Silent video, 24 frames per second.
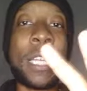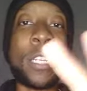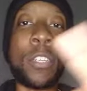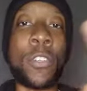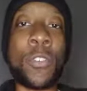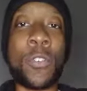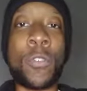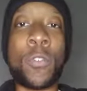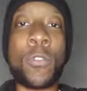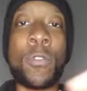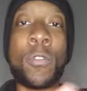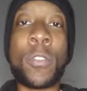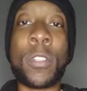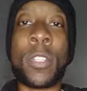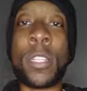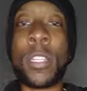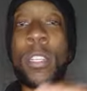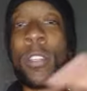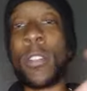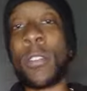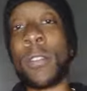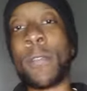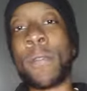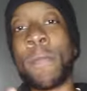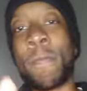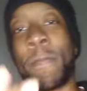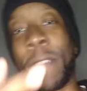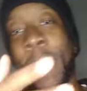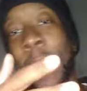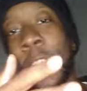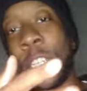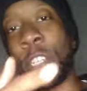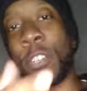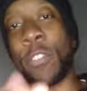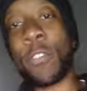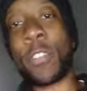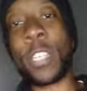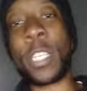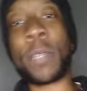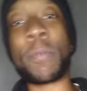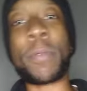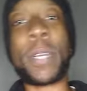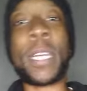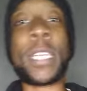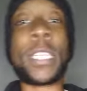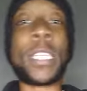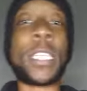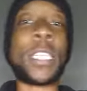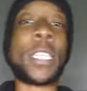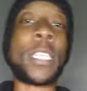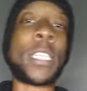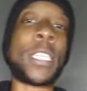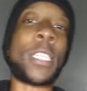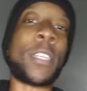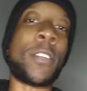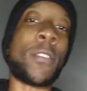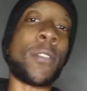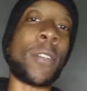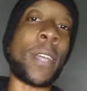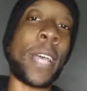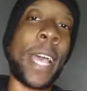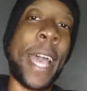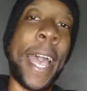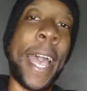they do, little facial expressions, little